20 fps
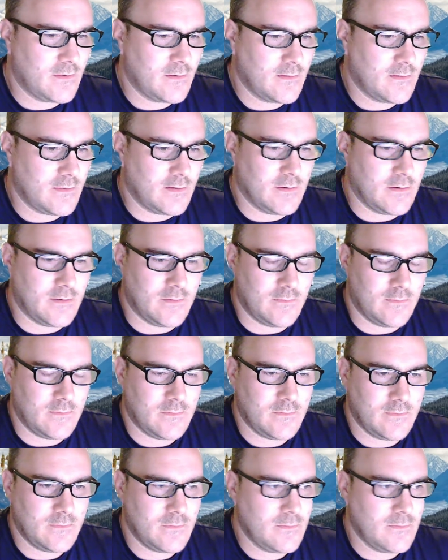The
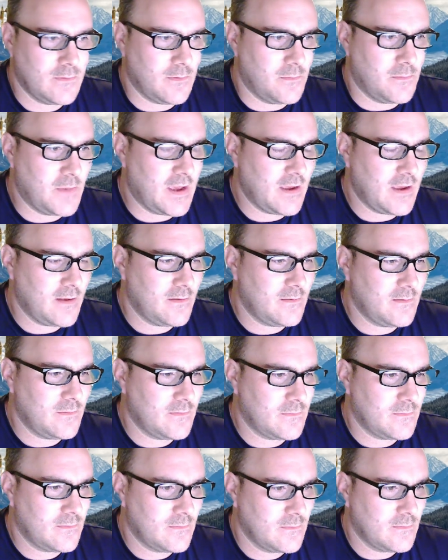main